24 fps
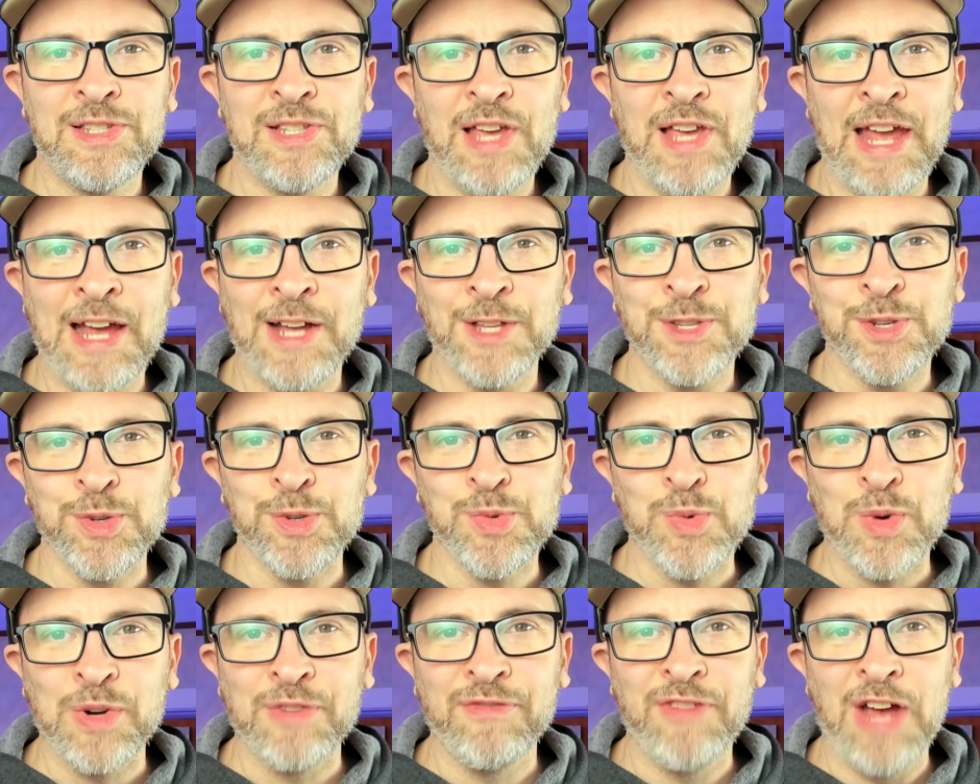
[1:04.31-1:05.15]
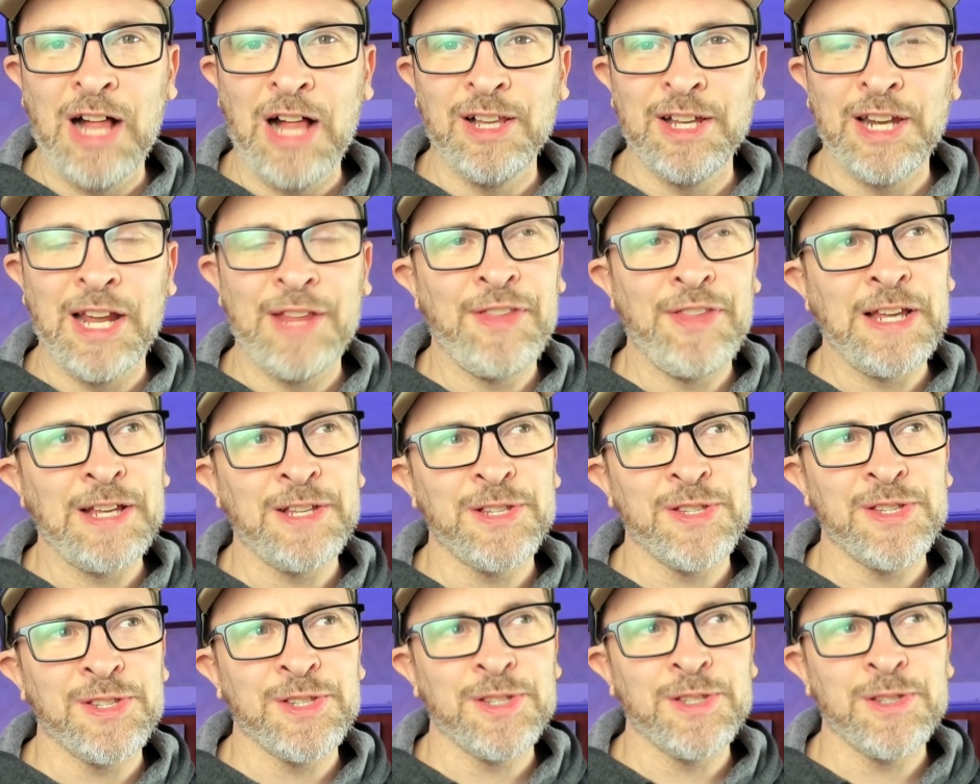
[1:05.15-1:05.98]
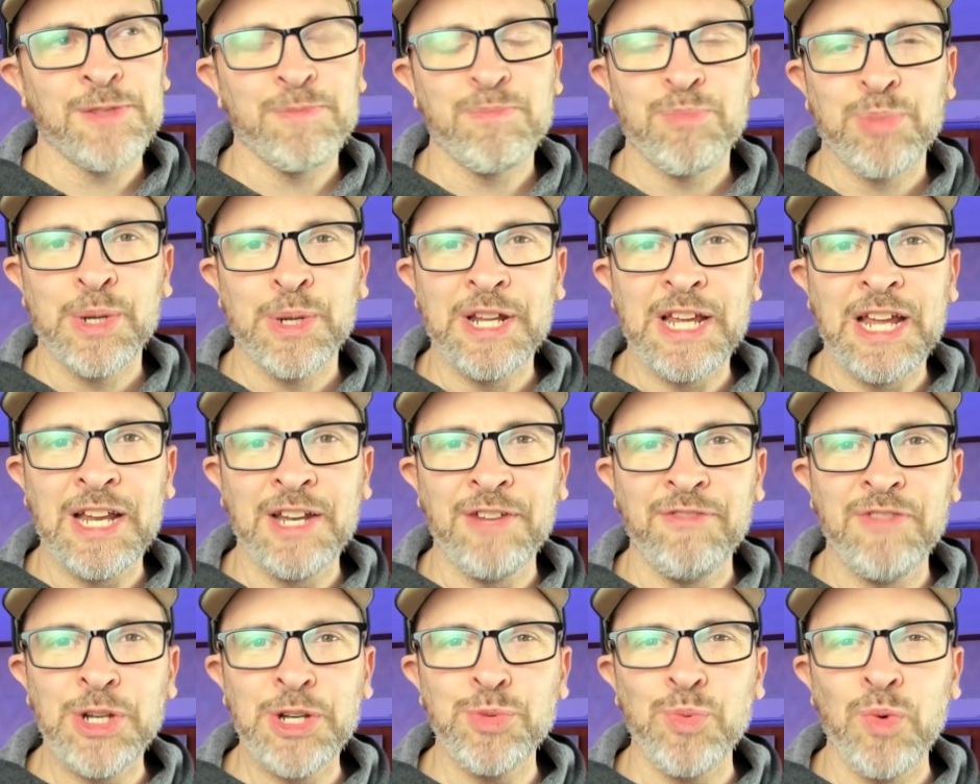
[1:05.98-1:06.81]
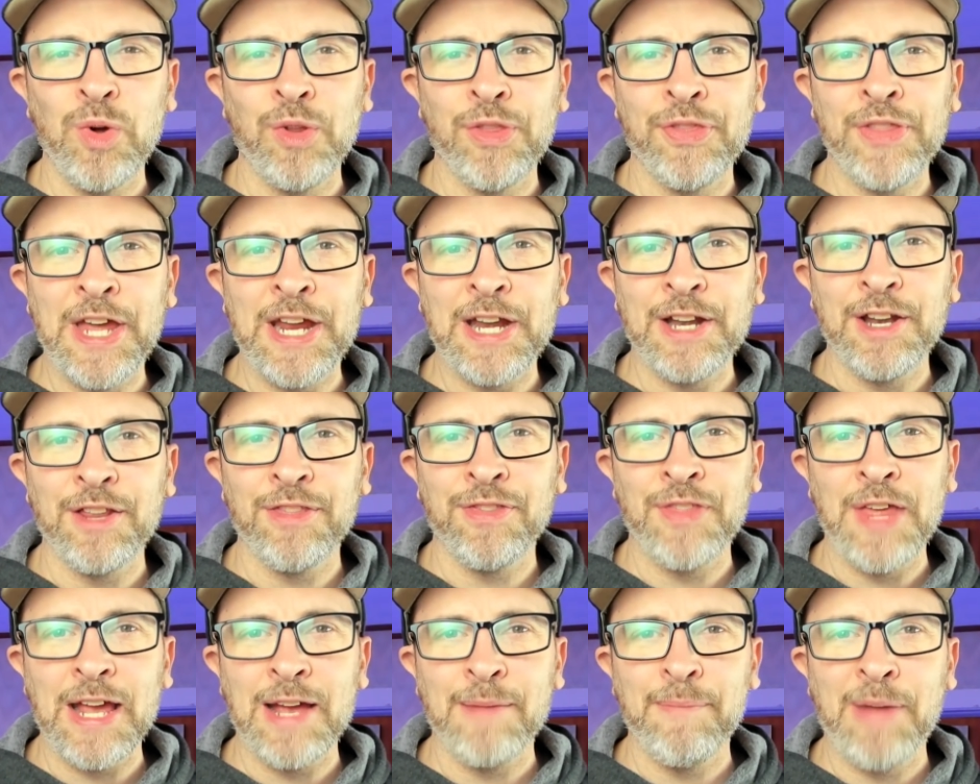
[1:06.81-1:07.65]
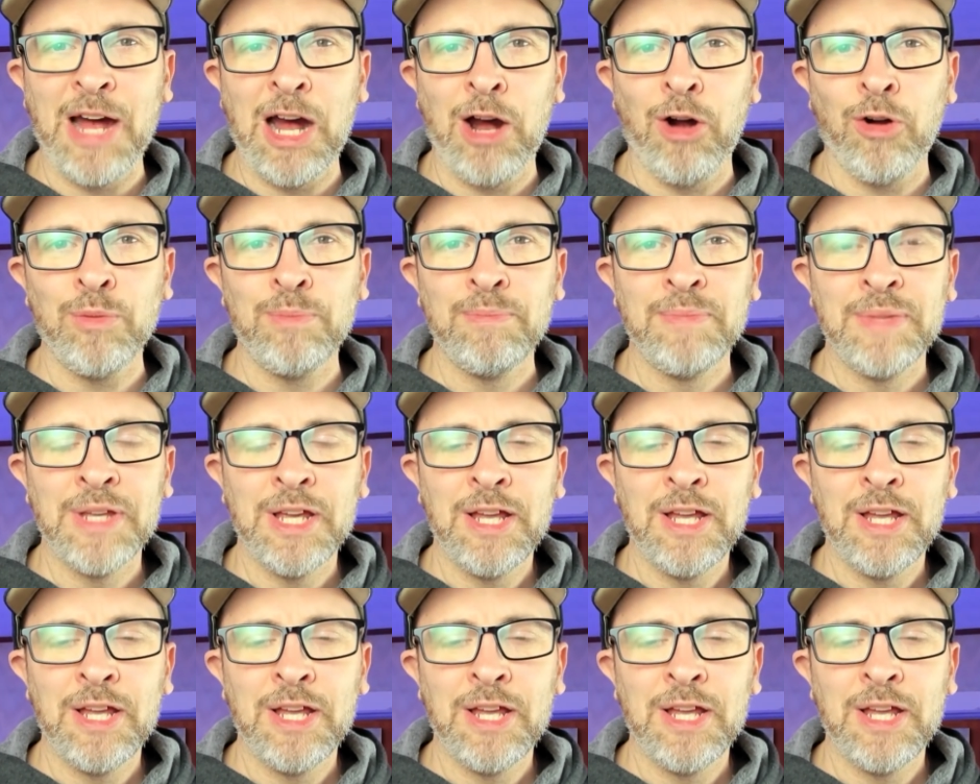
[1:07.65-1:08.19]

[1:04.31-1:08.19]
answers were valid. I think it's a pretty individual thing to think about.